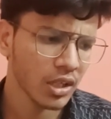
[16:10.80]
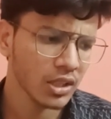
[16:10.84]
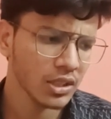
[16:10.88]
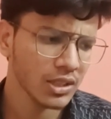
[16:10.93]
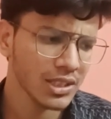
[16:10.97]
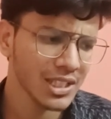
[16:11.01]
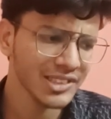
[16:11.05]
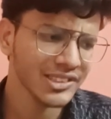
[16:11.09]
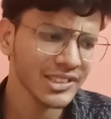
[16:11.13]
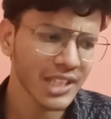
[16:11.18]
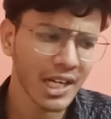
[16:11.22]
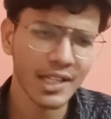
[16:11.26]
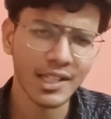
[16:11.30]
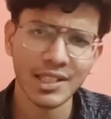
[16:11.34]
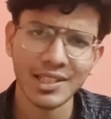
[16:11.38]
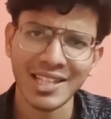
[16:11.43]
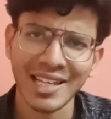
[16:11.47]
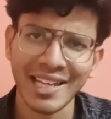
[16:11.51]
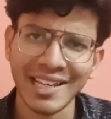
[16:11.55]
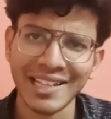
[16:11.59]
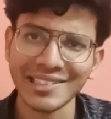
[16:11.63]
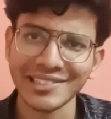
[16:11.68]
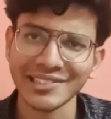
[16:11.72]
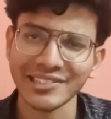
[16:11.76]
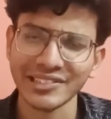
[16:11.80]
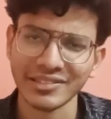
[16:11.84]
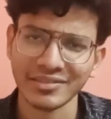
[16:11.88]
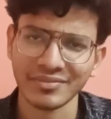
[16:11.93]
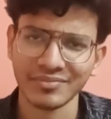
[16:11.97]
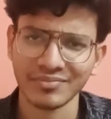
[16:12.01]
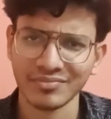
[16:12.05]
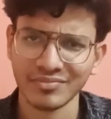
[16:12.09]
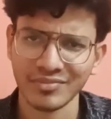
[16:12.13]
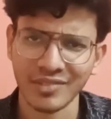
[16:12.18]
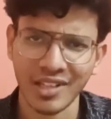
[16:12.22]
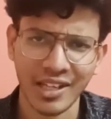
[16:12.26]
these are the things,
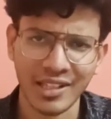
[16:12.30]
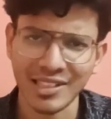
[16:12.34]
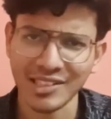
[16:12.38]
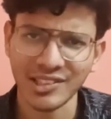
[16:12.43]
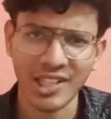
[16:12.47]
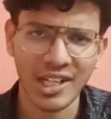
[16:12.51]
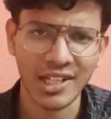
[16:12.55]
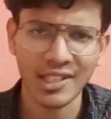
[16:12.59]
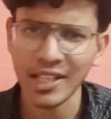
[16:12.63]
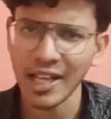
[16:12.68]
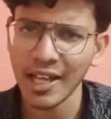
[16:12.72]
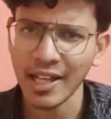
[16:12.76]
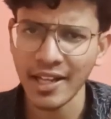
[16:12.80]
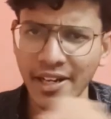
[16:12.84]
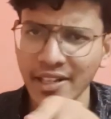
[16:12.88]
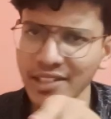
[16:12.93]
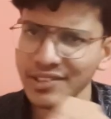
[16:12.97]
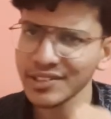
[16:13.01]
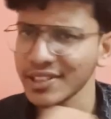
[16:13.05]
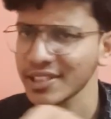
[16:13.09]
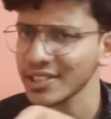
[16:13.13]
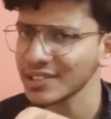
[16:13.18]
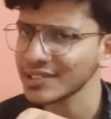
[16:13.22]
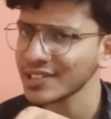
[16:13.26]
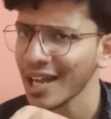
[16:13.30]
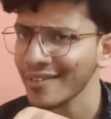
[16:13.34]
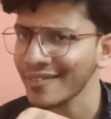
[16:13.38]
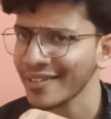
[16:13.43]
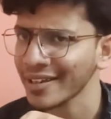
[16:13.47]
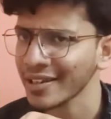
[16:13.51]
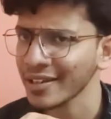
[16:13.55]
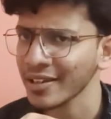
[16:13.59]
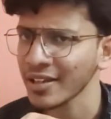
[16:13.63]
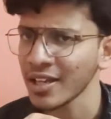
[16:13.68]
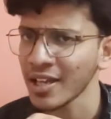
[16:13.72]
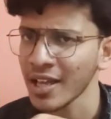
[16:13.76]
these are the errors it is
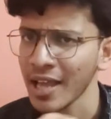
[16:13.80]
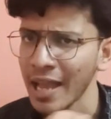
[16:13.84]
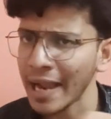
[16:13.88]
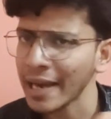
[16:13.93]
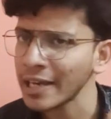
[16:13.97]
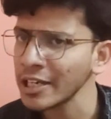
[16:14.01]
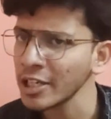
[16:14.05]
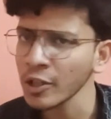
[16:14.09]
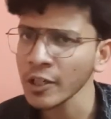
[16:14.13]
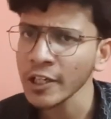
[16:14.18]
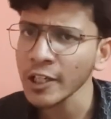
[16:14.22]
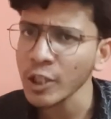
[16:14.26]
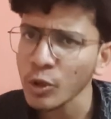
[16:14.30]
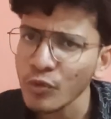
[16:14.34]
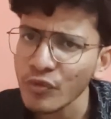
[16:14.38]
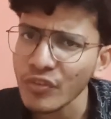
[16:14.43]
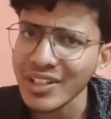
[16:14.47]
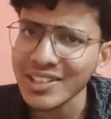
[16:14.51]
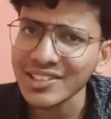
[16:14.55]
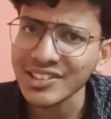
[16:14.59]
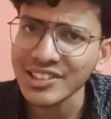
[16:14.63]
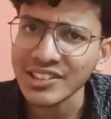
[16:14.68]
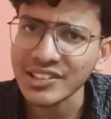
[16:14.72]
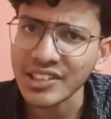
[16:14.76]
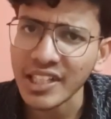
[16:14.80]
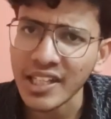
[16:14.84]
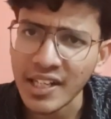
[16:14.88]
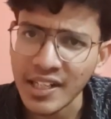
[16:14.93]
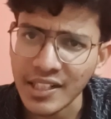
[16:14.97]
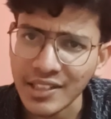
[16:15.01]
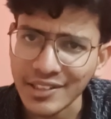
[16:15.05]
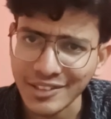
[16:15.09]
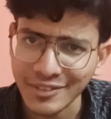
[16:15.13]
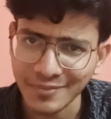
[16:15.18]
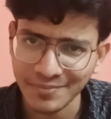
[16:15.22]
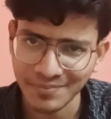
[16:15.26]
having, and you need to fix these
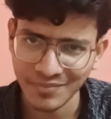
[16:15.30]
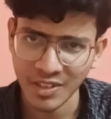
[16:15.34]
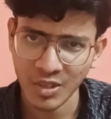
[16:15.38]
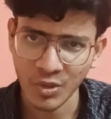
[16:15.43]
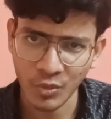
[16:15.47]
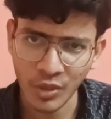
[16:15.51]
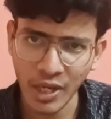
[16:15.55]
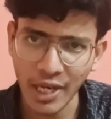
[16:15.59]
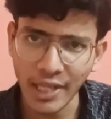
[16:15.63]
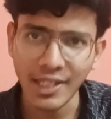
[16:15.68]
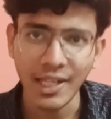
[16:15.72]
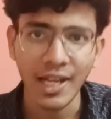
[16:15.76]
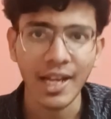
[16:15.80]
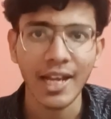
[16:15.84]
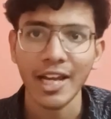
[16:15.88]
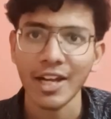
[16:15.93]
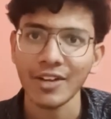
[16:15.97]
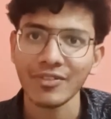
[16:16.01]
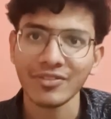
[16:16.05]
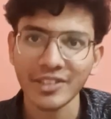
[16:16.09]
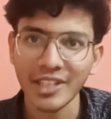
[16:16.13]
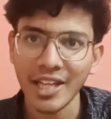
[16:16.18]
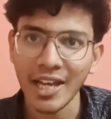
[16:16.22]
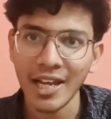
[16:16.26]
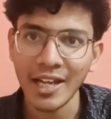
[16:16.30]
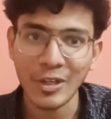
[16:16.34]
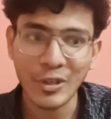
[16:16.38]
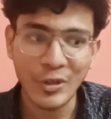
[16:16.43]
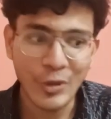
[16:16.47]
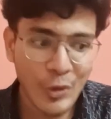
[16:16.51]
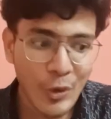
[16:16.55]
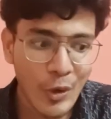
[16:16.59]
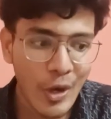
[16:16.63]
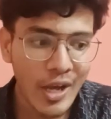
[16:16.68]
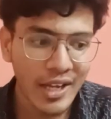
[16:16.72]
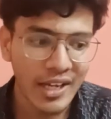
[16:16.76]
errors, right? If there are
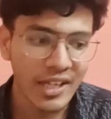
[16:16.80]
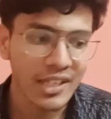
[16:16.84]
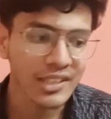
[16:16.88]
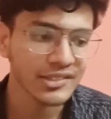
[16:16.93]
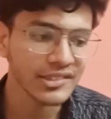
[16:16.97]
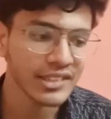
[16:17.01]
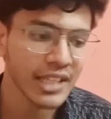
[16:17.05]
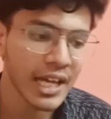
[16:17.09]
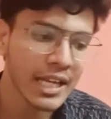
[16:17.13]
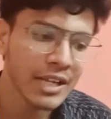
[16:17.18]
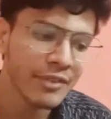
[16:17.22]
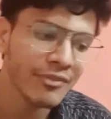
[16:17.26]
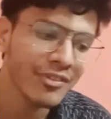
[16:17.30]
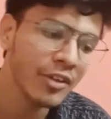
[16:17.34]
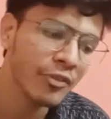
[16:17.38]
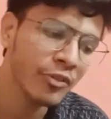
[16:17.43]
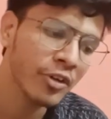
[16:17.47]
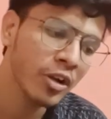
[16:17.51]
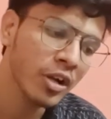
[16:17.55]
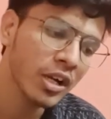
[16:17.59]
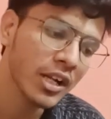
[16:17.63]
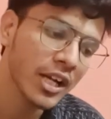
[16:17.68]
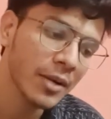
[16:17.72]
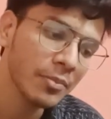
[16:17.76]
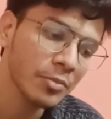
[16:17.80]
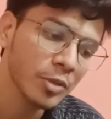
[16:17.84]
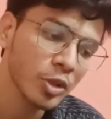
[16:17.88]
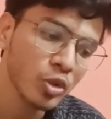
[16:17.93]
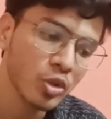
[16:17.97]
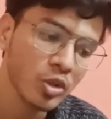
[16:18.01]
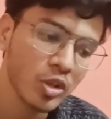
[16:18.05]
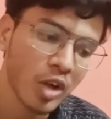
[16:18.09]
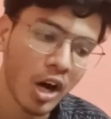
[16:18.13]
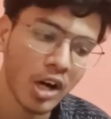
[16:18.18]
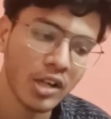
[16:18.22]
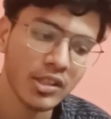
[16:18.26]
no errors, then we will come to
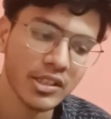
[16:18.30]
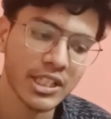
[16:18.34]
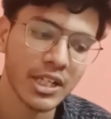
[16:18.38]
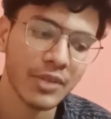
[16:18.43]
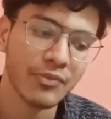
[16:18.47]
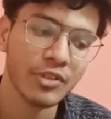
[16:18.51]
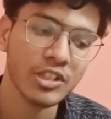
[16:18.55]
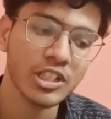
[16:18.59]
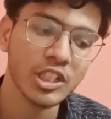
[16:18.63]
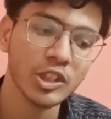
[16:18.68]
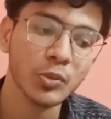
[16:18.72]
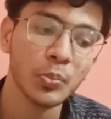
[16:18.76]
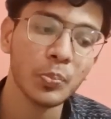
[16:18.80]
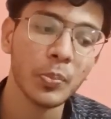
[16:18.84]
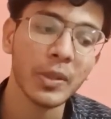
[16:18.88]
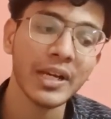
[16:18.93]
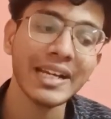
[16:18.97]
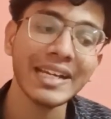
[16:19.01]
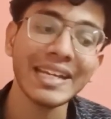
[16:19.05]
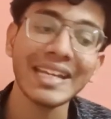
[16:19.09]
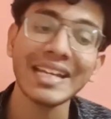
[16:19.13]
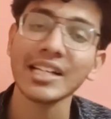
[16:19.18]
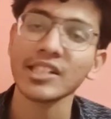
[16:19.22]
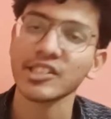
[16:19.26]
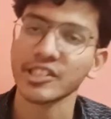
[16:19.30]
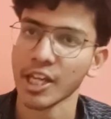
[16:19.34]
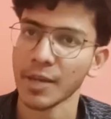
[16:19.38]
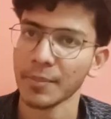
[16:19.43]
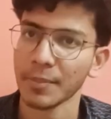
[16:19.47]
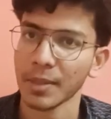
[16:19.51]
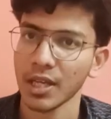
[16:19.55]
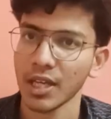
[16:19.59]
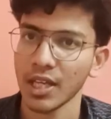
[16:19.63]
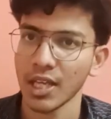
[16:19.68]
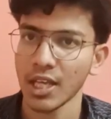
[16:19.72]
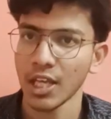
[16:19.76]
third step, which is printing
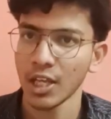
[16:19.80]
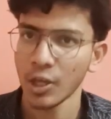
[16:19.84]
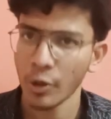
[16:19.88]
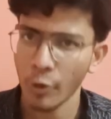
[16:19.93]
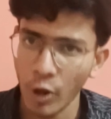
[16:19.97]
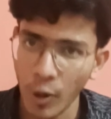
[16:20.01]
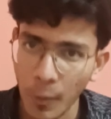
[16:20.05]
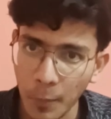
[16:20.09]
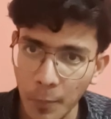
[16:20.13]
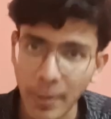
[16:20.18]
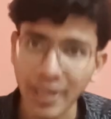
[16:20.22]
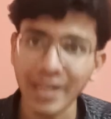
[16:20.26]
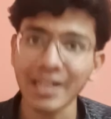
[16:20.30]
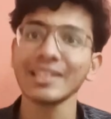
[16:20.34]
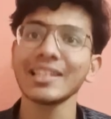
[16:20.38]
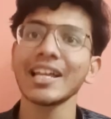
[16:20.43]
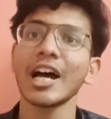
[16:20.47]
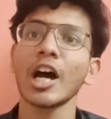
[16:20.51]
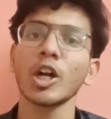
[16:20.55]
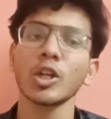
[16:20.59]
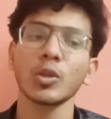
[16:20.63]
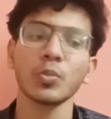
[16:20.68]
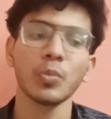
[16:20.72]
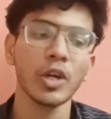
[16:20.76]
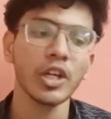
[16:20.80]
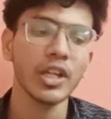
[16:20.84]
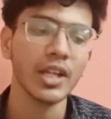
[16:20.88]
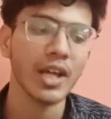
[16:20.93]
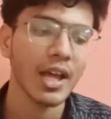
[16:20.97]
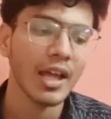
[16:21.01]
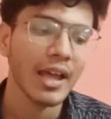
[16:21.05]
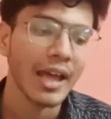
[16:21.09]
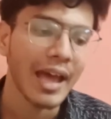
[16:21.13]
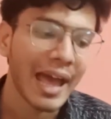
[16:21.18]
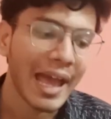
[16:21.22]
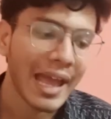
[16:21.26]
step. We will print the output,
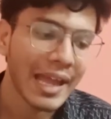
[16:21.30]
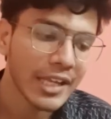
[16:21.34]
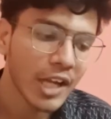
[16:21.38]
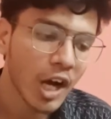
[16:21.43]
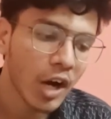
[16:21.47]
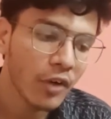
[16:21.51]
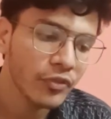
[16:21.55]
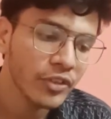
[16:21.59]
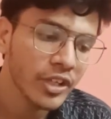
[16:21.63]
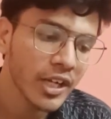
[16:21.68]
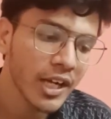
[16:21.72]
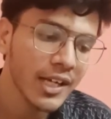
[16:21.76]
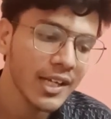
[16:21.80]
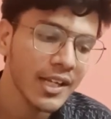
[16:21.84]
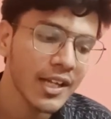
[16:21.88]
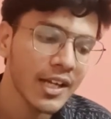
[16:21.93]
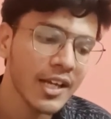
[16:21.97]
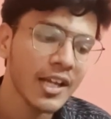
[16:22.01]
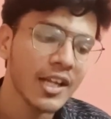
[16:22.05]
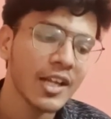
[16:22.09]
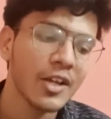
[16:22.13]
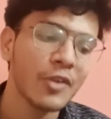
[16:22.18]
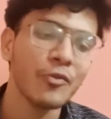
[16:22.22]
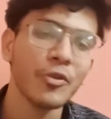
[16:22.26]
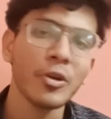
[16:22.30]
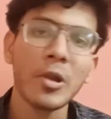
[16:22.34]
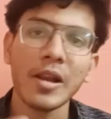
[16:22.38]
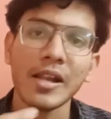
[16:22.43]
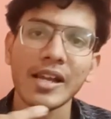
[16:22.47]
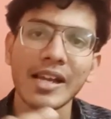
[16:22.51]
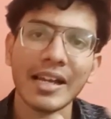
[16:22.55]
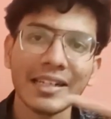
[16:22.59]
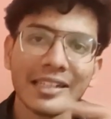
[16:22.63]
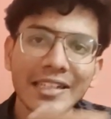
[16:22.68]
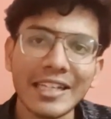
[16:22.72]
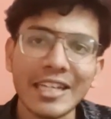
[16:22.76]
and after we will
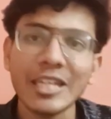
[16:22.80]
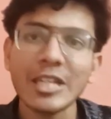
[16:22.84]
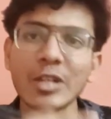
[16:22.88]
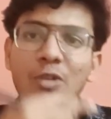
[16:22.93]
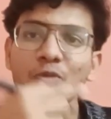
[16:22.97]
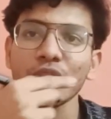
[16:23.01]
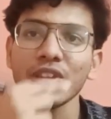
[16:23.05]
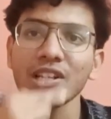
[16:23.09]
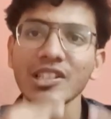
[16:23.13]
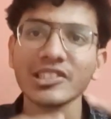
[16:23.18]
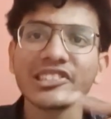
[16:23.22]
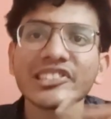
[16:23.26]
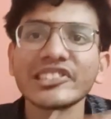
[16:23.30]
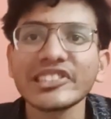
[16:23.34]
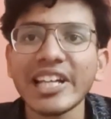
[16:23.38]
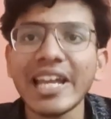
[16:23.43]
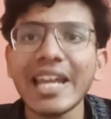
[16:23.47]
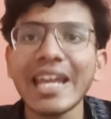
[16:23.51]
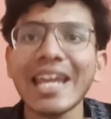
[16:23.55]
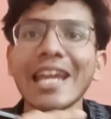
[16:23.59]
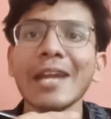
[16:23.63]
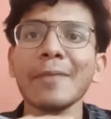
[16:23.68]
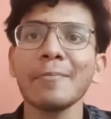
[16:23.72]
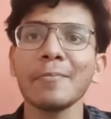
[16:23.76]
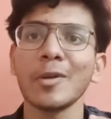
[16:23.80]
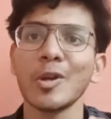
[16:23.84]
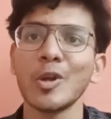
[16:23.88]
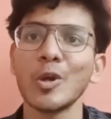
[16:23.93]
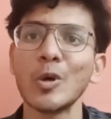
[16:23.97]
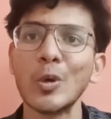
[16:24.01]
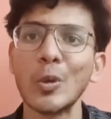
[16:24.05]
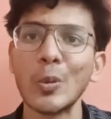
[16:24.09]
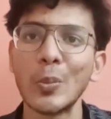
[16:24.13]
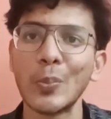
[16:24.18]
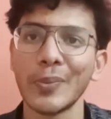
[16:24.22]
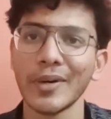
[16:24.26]
continue the same
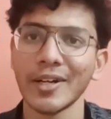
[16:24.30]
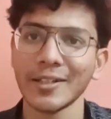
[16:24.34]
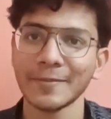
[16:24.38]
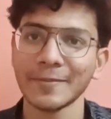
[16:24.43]
loop,